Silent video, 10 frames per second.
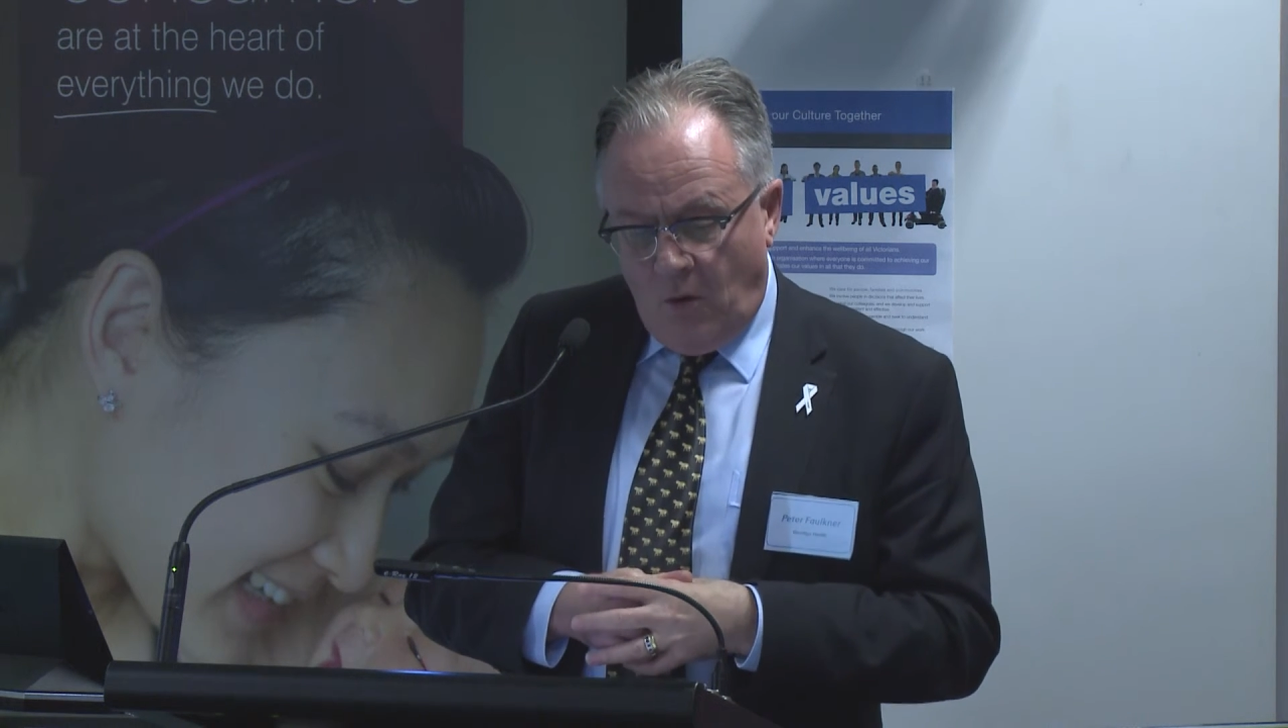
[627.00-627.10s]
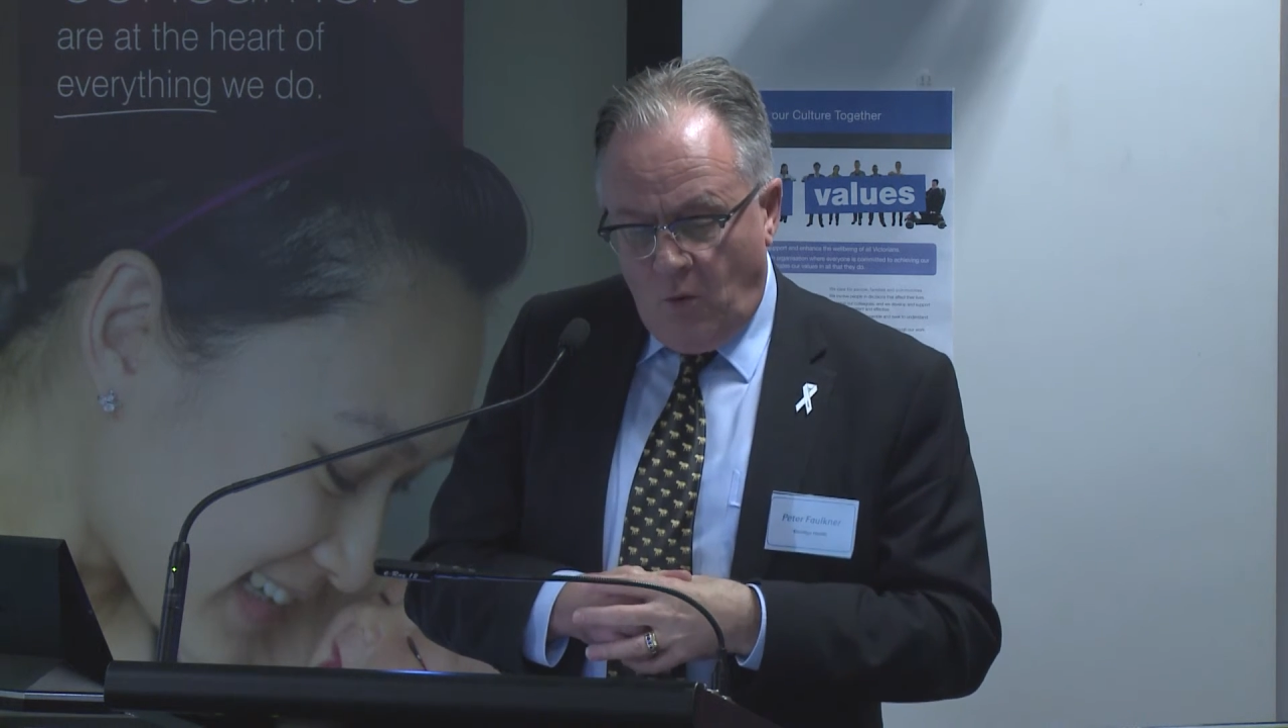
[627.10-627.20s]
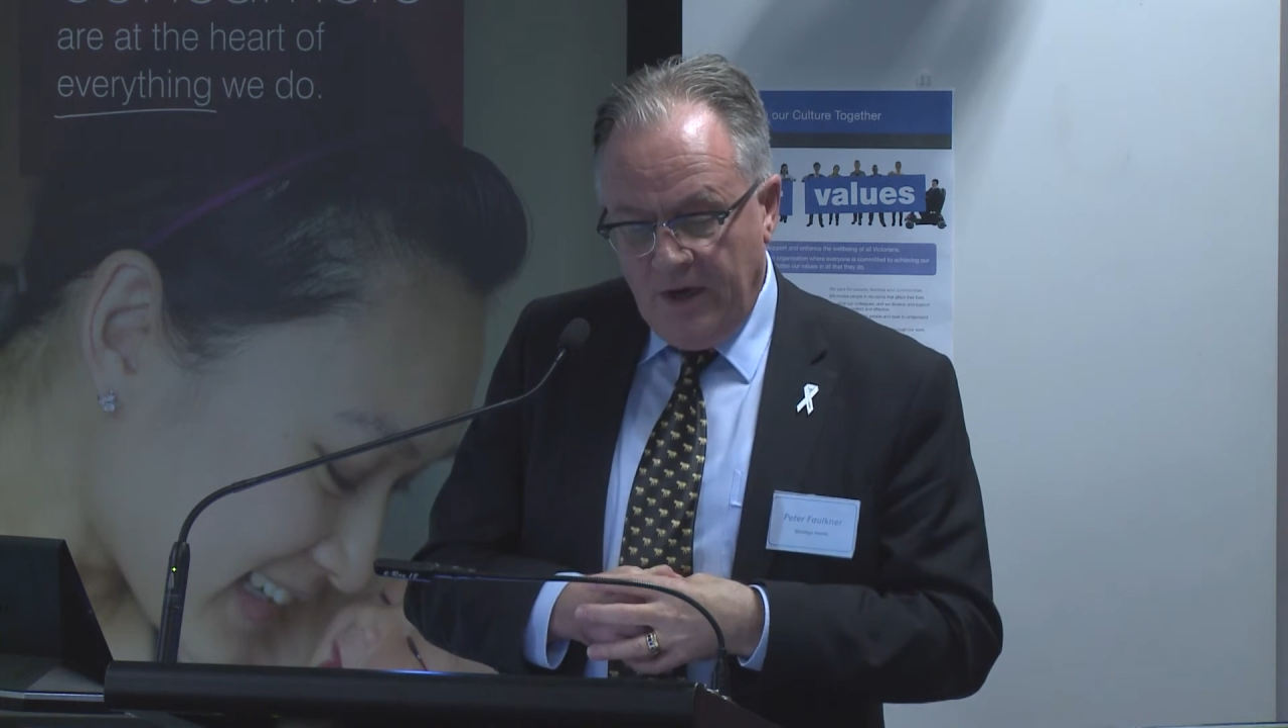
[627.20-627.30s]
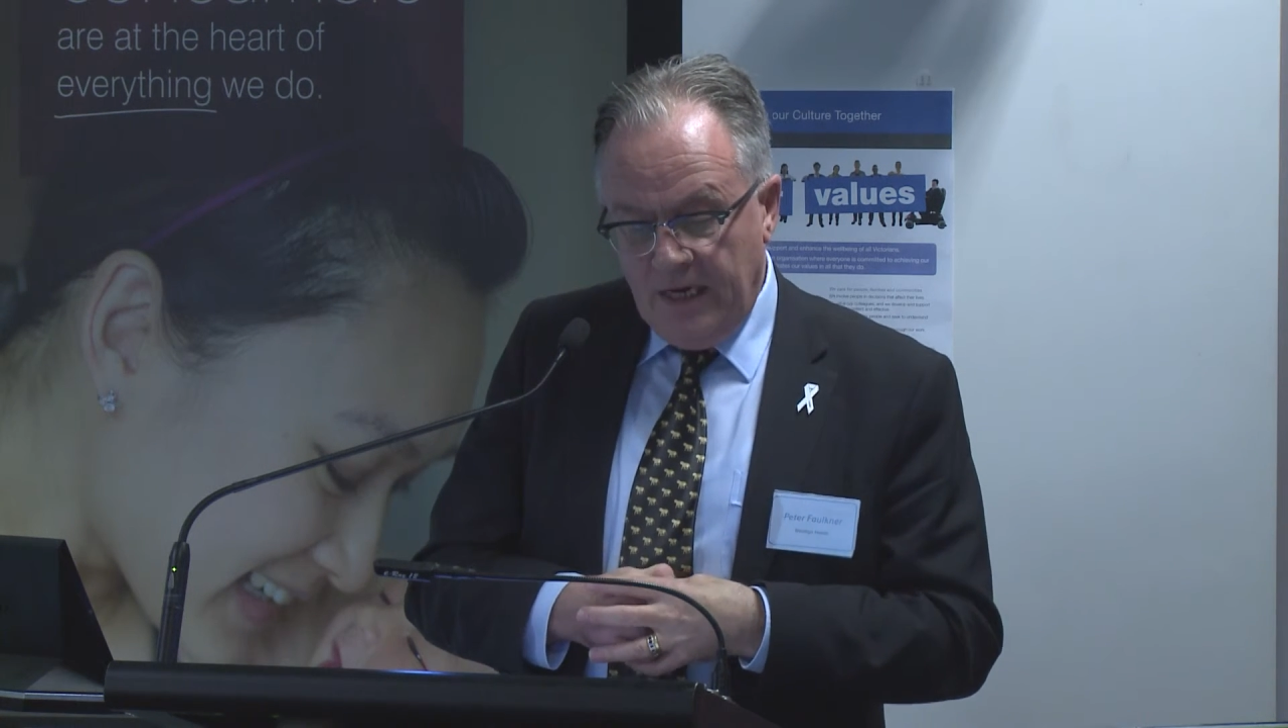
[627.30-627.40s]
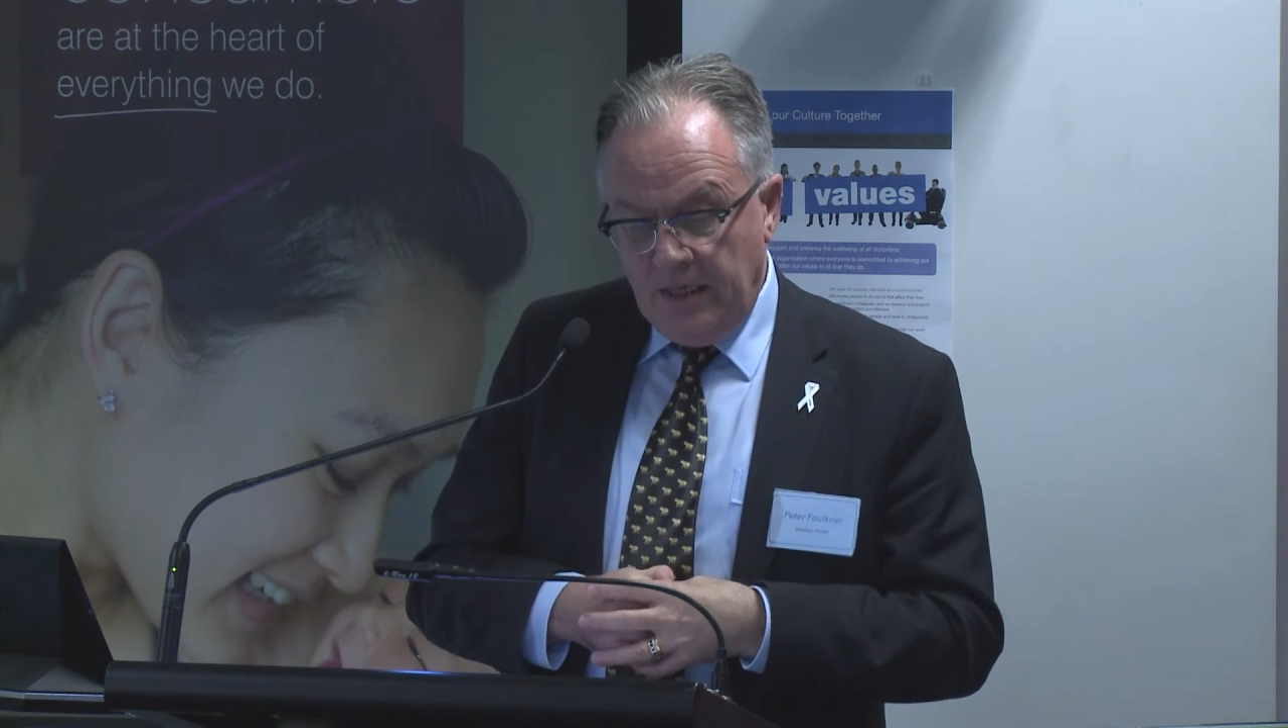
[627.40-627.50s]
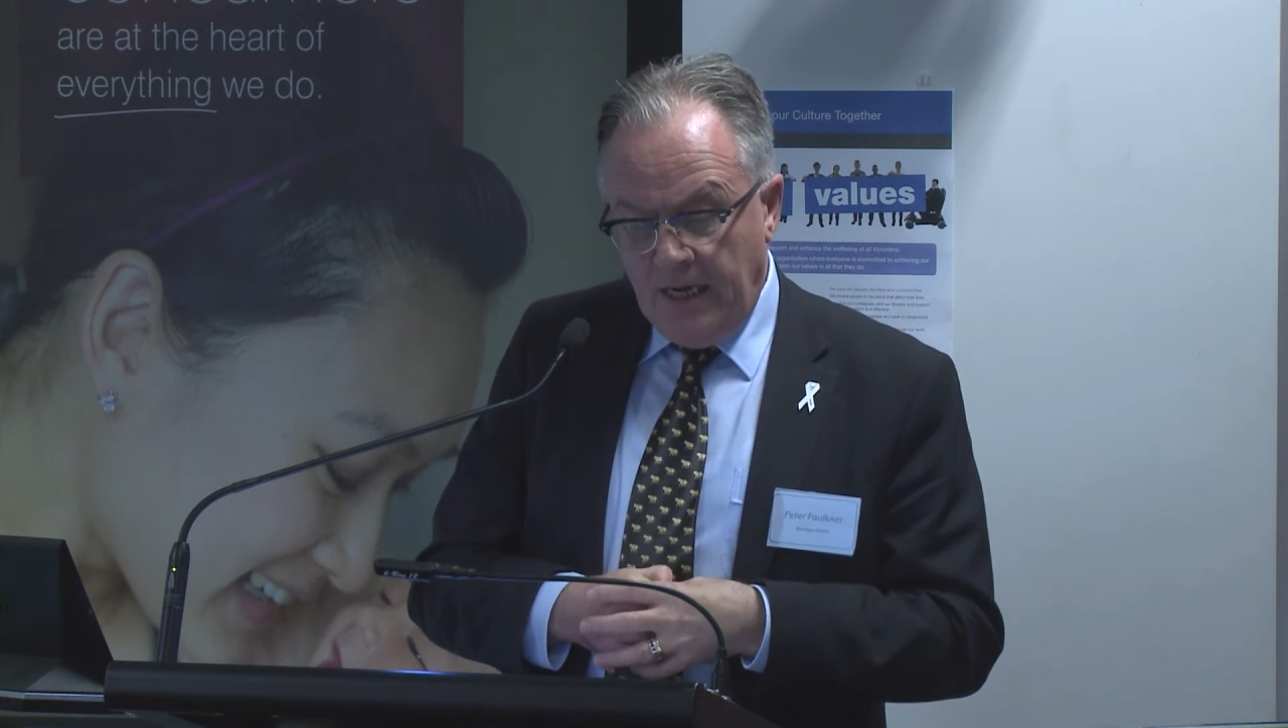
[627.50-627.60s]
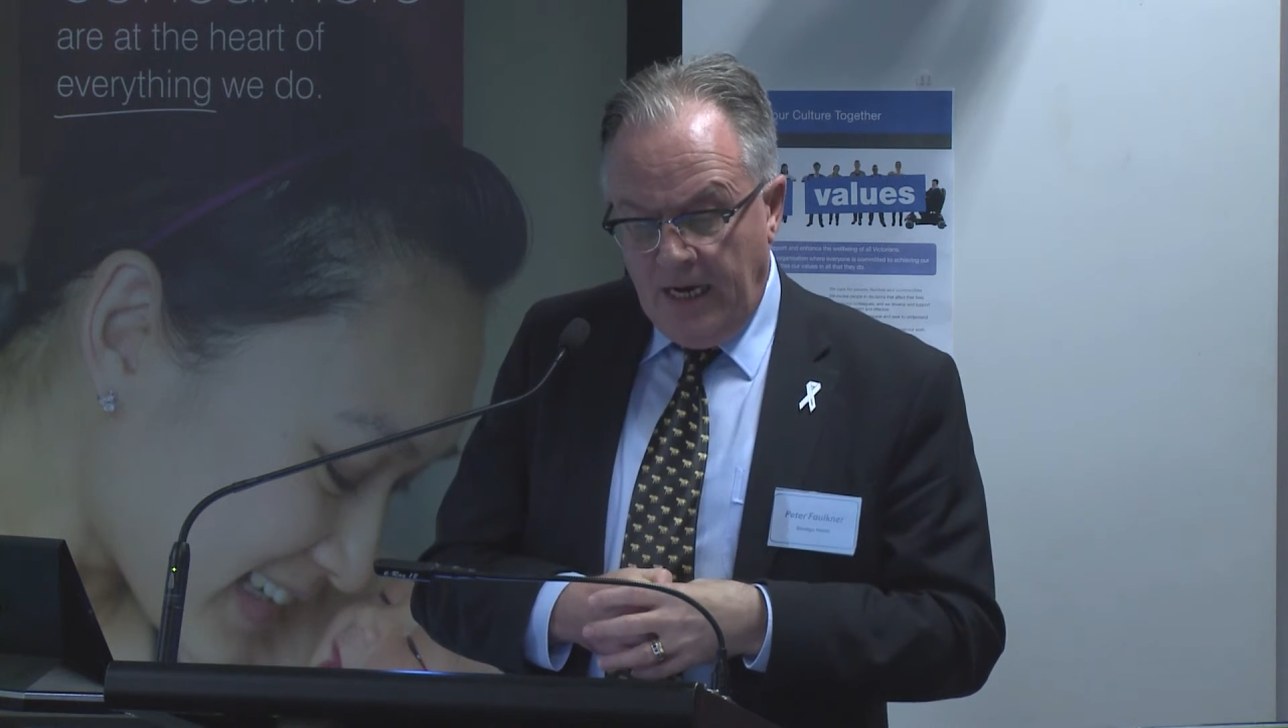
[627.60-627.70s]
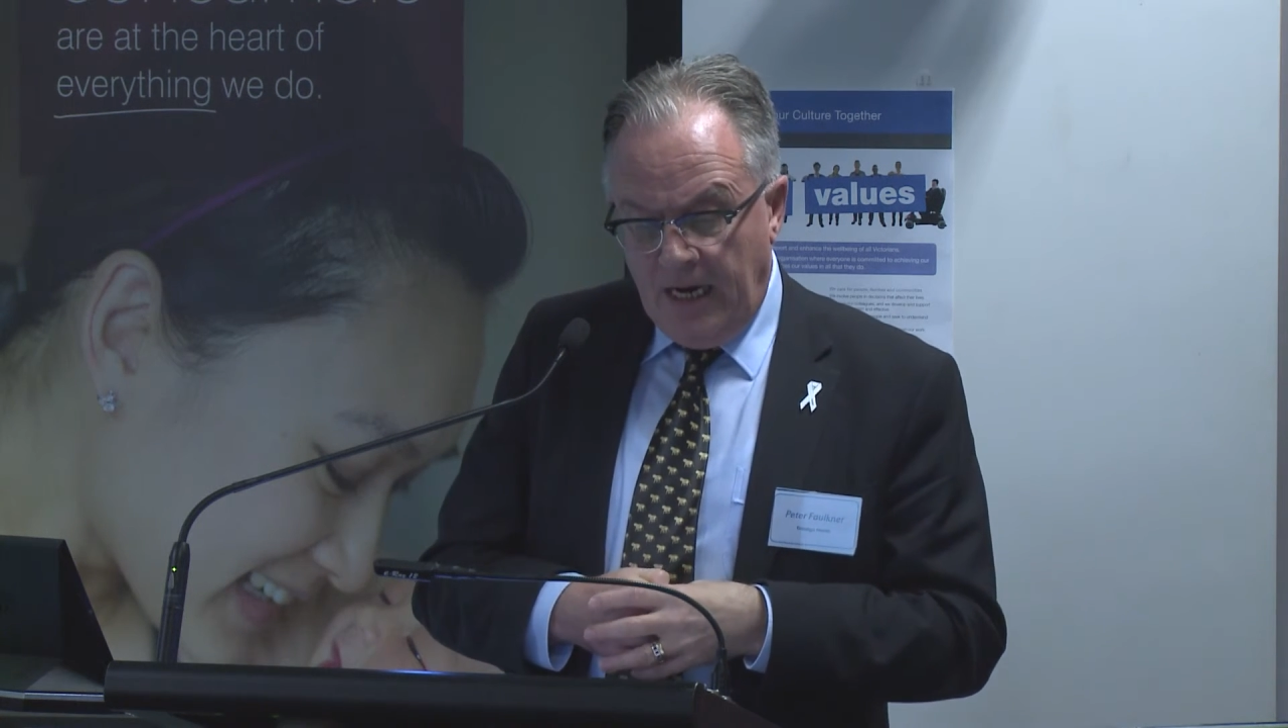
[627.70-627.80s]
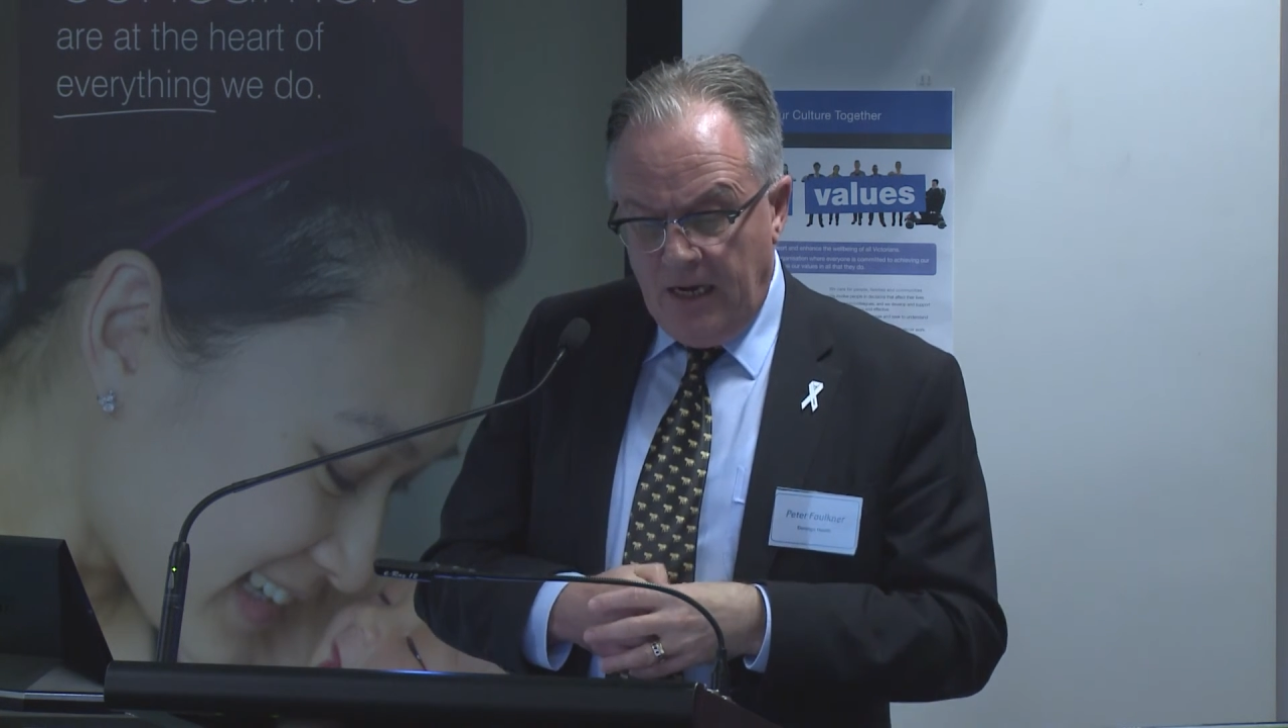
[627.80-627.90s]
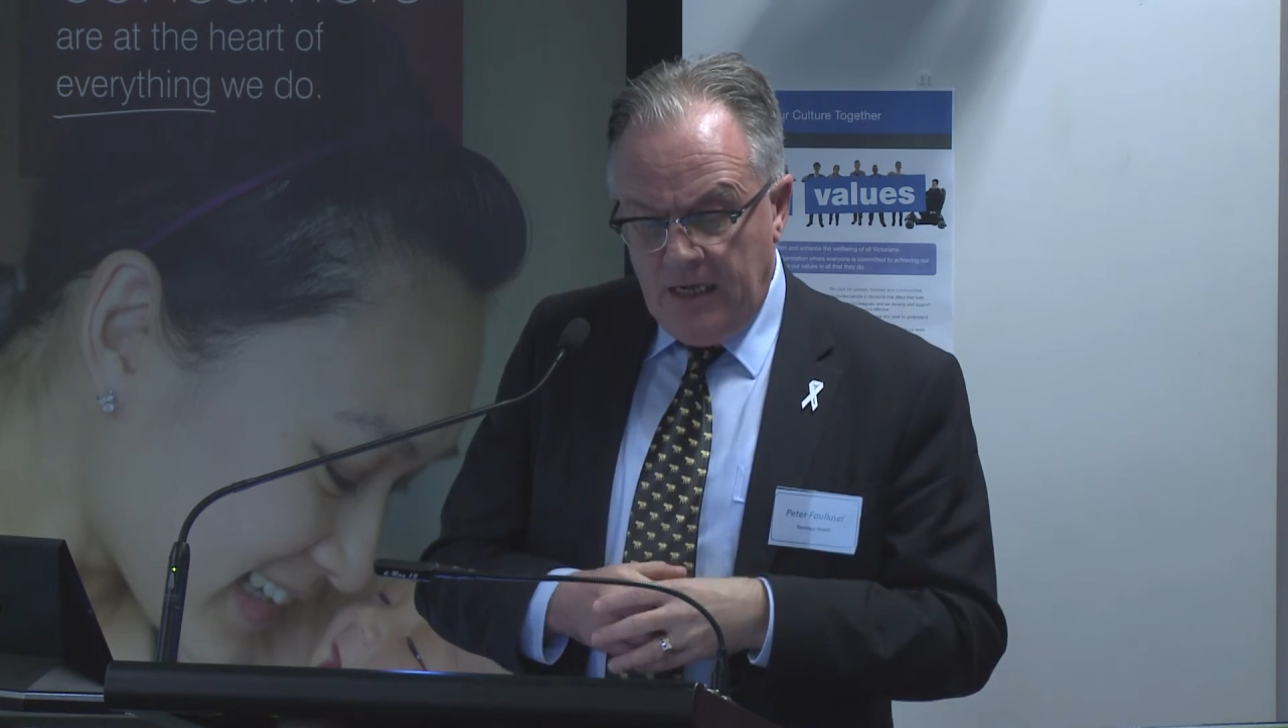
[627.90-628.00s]
We
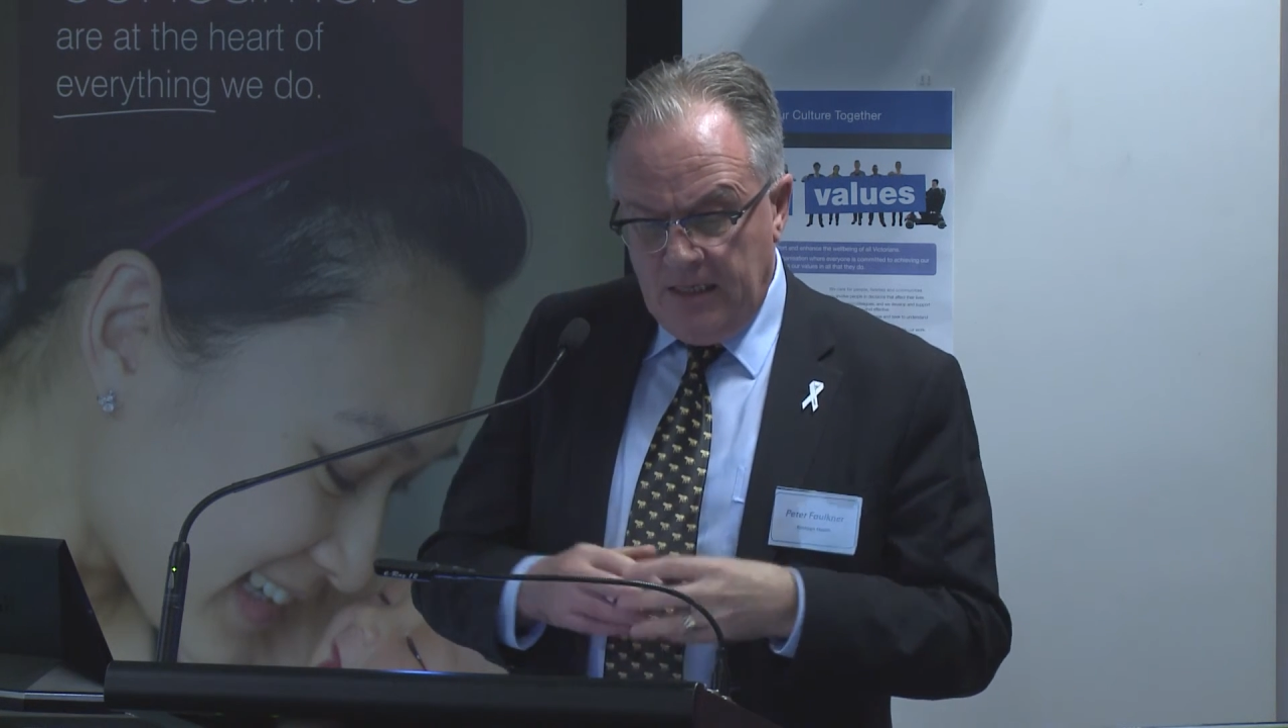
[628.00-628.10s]
are